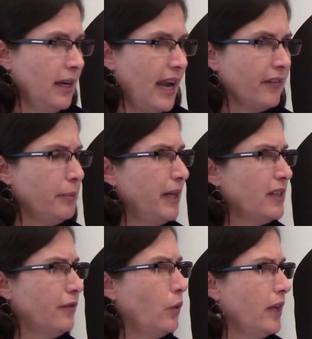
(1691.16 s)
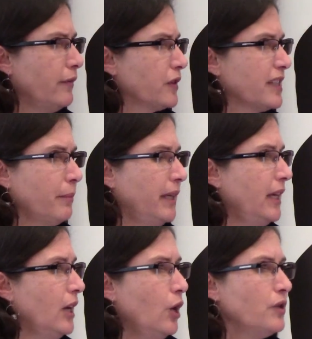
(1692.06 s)
everybody's voting for
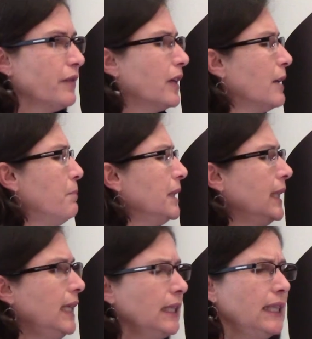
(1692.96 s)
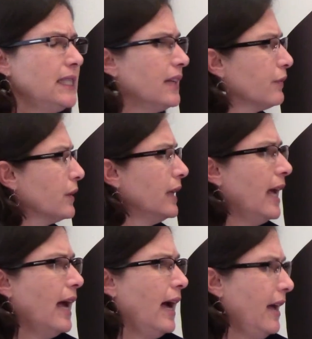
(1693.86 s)
somebody who's of a completely different
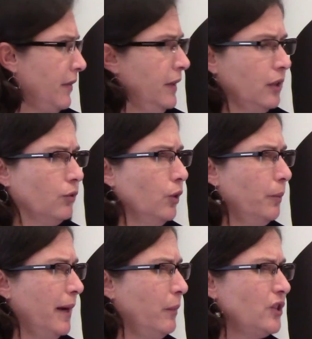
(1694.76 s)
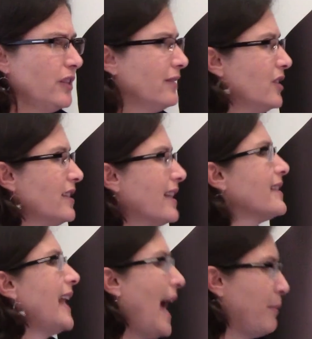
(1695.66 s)
ethnic group, which just
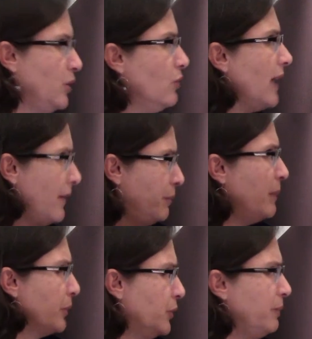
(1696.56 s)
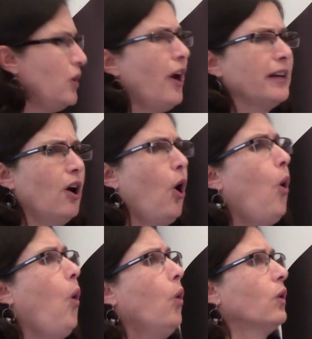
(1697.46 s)
doesn't happen. You'll have people, but not
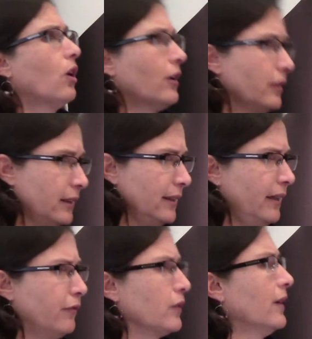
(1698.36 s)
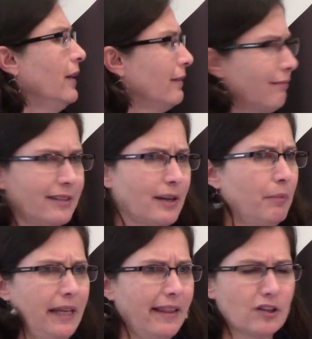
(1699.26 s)
wholeheartedly for
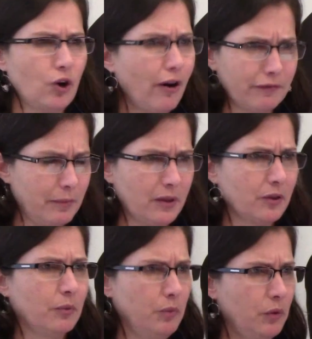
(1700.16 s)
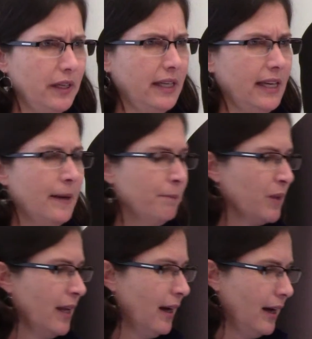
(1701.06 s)
somebody that's not from their community.
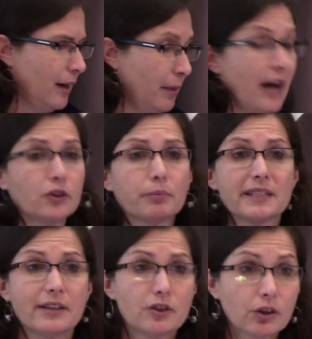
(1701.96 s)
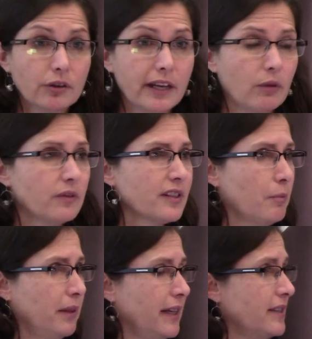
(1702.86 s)
100% turnout in
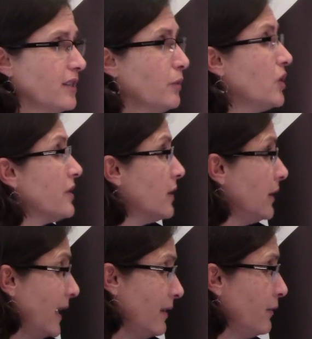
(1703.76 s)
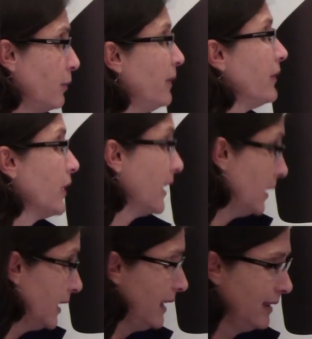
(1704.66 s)
some places, which is delightful, but very
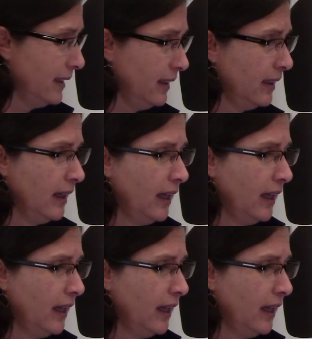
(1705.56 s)
unlikely.